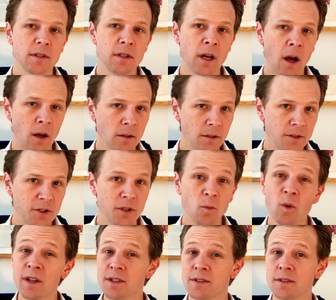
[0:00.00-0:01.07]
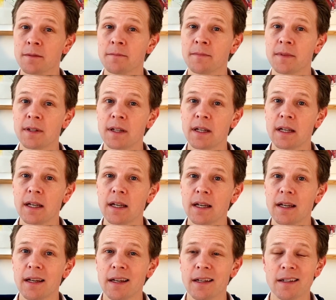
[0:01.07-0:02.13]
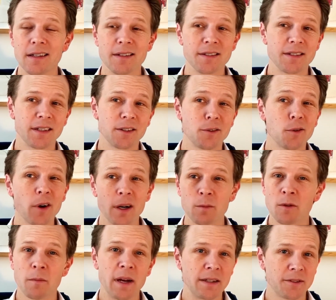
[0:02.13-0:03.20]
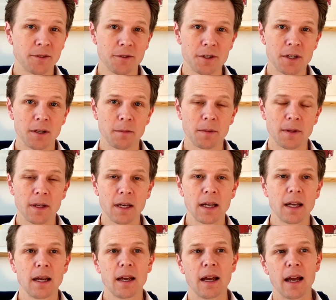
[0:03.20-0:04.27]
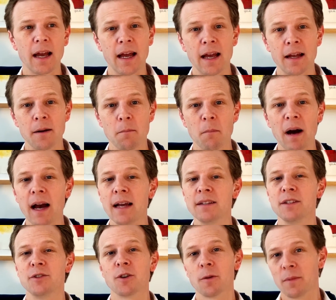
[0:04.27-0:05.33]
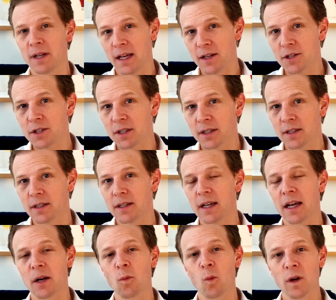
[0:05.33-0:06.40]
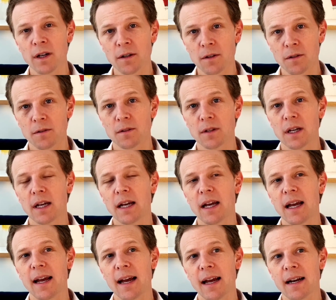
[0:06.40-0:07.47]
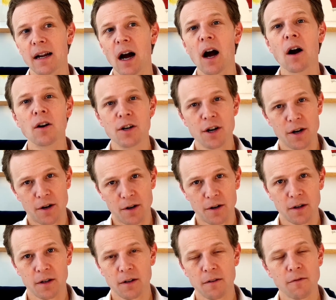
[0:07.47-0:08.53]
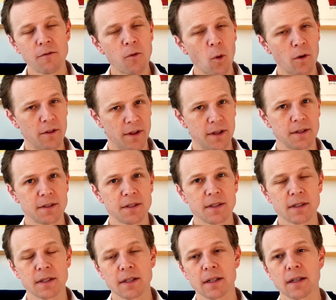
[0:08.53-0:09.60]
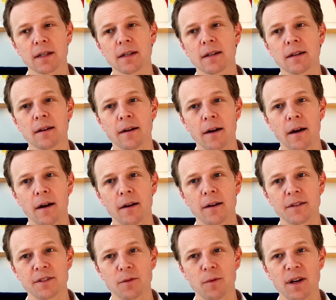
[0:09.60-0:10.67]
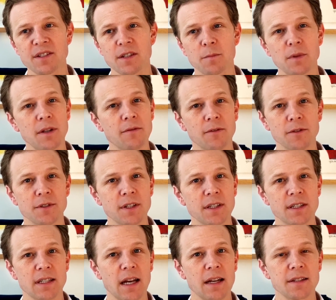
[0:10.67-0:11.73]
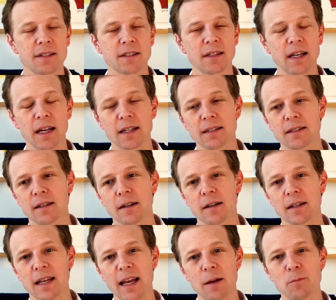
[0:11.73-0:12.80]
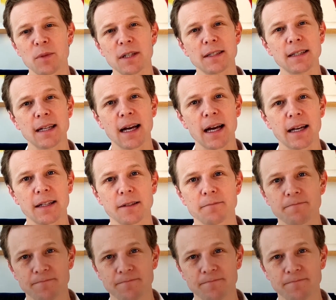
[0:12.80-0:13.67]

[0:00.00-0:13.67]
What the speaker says: knowledge and wisdom and his incredible mentorship and my determination and will and hunger for this, it's a recipe for success that can't be denied.